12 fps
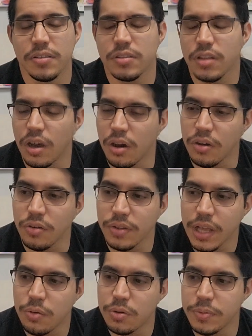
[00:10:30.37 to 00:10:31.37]
No,
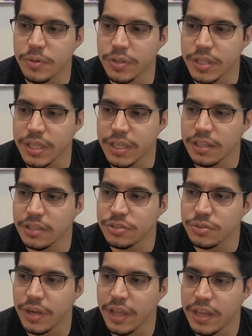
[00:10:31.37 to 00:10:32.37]
that would be
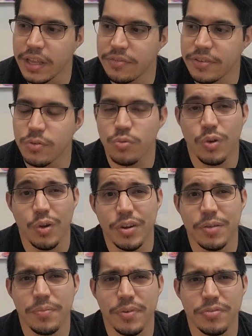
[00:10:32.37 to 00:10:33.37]
ridiculous, right? If he
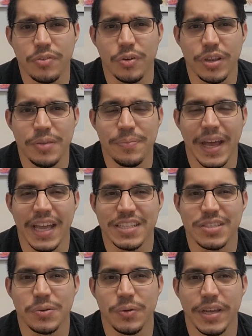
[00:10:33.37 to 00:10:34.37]
wrote it before he
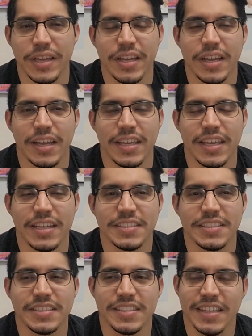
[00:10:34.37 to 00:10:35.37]
passed away, I
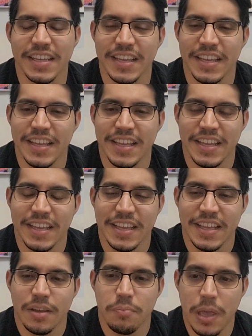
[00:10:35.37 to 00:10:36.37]
guess.
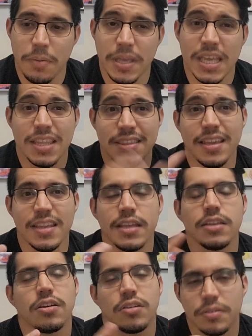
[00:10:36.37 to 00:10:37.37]
Maybe he did
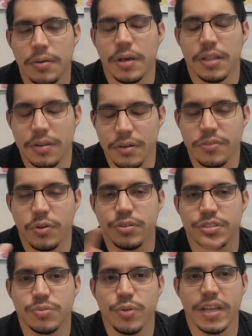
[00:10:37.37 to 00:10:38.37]
it. No, of
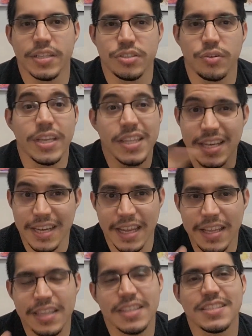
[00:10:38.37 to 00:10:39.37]
course, right. So he
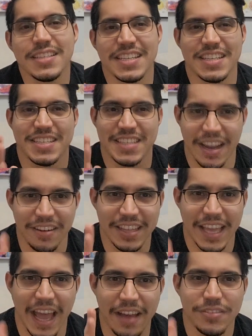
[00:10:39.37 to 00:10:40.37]
doesn't
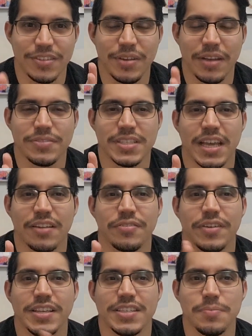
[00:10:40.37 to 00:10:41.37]
necessarily have to have
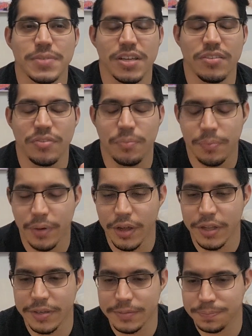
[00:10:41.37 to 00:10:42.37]
sacrificed himself,
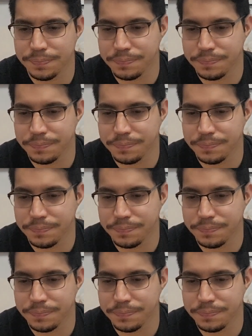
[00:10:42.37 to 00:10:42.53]
but